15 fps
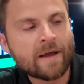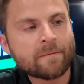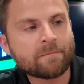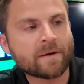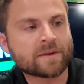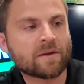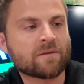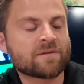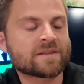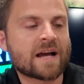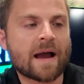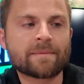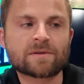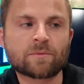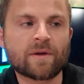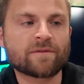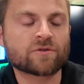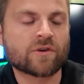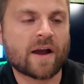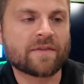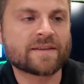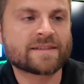But the times that we've
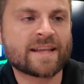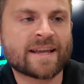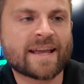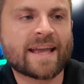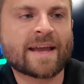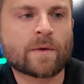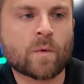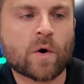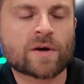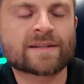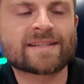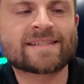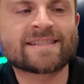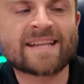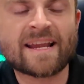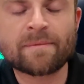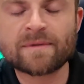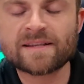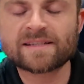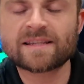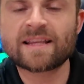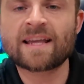tried this thing, it works
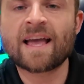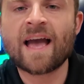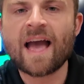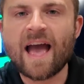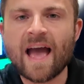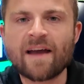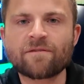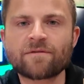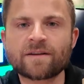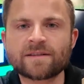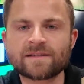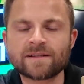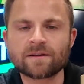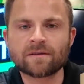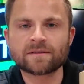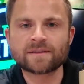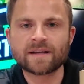seamlessly every single